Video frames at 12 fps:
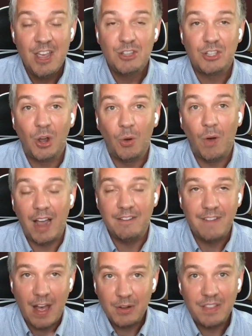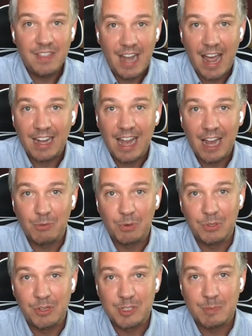So I founded the NACAC
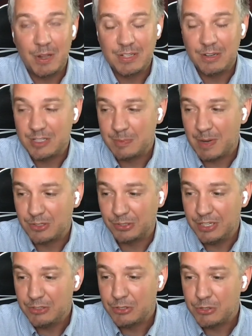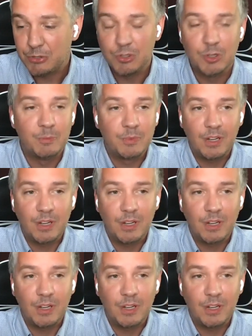Rural and Small Town Special Interest Group,